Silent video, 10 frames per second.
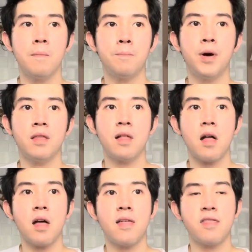But
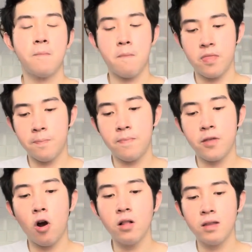
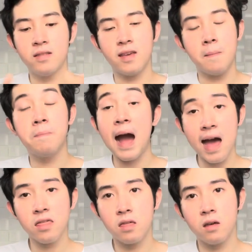they're all in the same
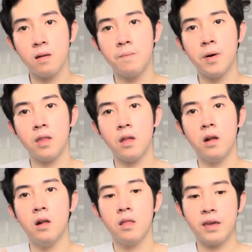path, but
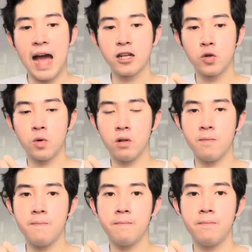the
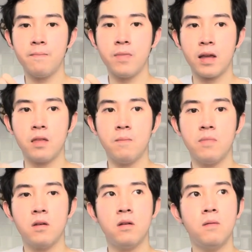actual like
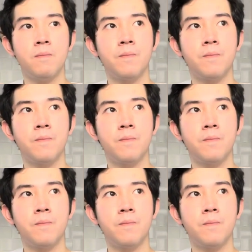the